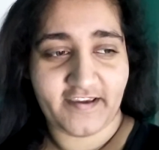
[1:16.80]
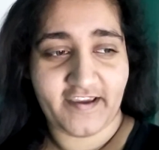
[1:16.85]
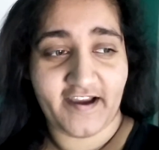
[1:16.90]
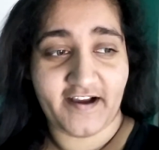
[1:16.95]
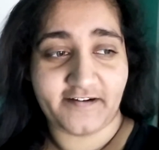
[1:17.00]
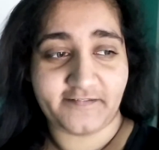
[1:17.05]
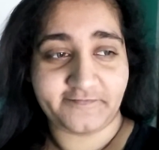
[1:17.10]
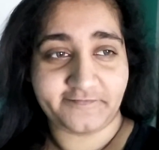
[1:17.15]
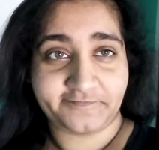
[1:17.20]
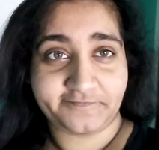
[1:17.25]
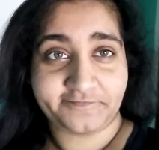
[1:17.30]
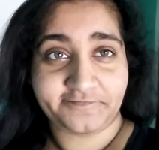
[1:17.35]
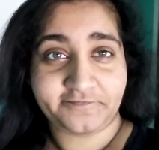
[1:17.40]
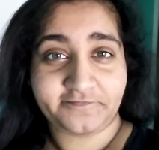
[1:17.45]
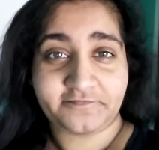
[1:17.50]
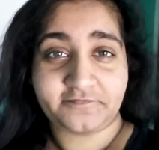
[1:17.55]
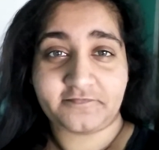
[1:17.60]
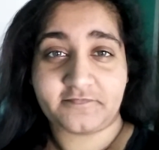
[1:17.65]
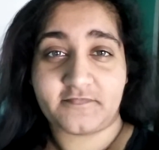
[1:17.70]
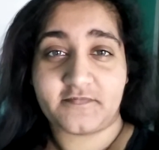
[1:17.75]
Yeah.
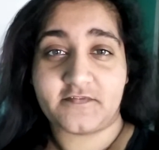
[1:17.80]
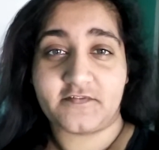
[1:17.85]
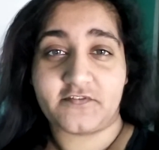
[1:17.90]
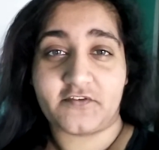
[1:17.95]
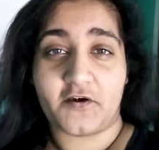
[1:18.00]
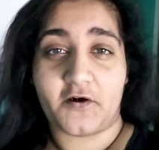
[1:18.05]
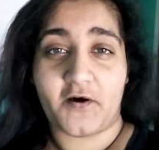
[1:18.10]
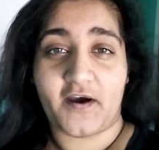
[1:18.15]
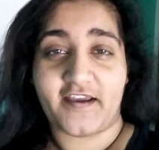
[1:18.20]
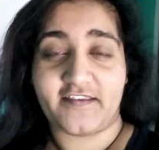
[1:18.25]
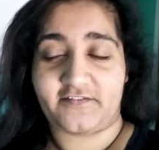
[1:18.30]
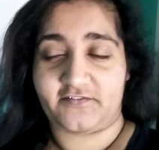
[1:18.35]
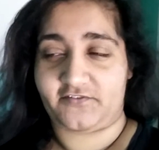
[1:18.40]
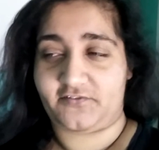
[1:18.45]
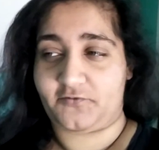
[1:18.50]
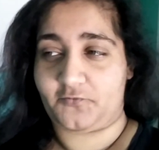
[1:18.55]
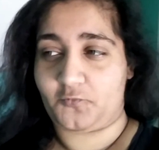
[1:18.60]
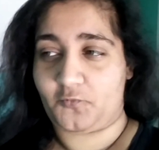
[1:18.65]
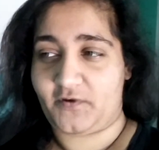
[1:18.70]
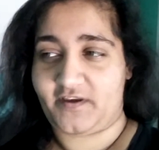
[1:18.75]
So I
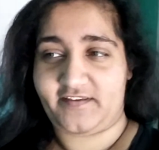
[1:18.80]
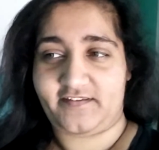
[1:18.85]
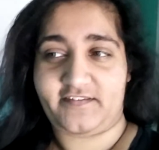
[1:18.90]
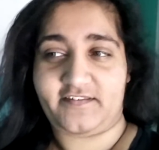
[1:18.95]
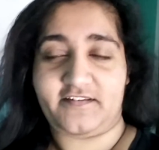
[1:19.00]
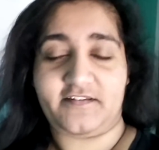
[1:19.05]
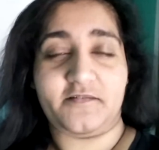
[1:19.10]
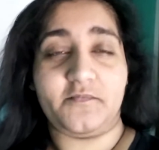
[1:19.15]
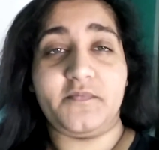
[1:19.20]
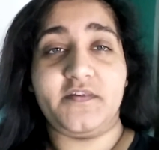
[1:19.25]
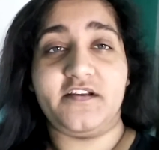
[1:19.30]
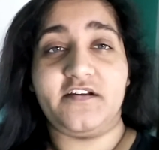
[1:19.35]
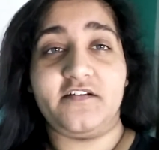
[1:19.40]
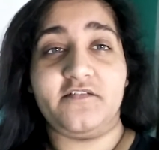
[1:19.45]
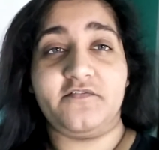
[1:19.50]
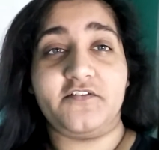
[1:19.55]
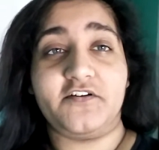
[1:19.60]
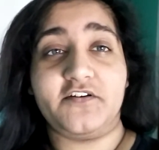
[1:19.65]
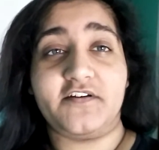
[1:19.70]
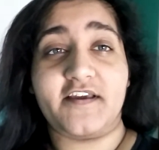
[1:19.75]
just wasted a
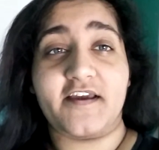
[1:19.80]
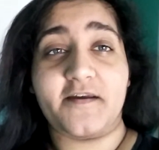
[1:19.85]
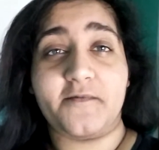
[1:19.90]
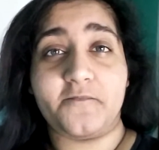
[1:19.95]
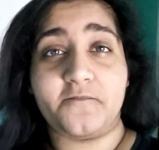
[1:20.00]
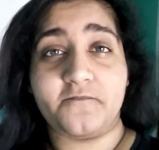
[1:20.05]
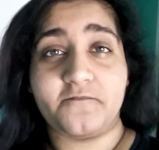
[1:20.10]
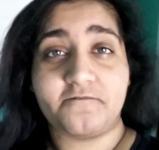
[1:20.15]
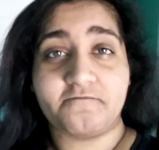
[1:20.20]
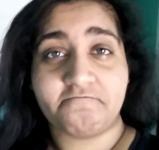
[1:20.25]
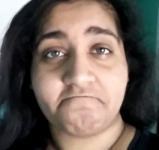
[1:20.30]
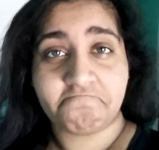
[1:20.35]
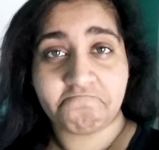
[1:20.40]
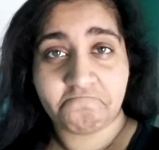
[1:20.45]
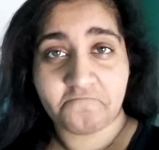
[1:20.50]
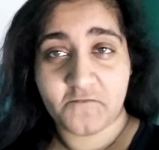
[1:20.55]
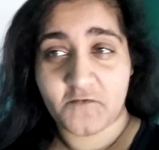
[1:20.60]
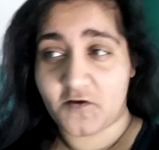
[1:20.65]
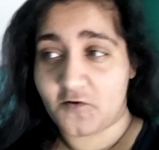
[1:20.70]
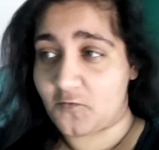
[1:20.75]
minute of your time.
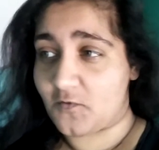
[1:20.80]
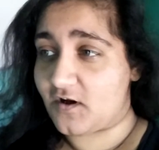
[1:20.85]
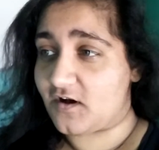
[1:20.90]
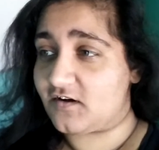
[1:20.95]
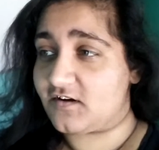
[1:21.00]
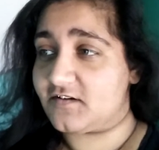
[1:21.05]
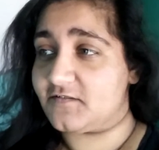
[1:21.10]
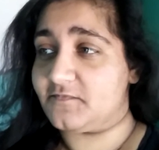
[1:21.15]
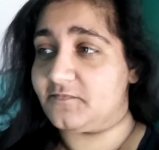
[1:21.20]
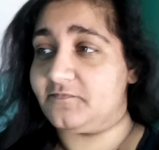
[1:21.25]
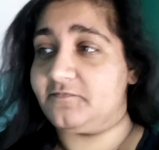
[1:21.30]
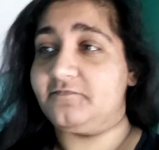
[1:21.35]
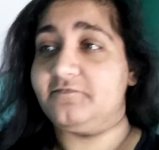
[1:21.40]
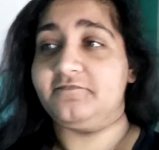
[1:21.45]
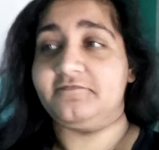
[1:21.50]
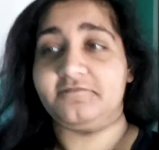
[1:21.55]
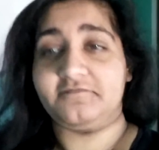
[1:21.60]
You're welcome.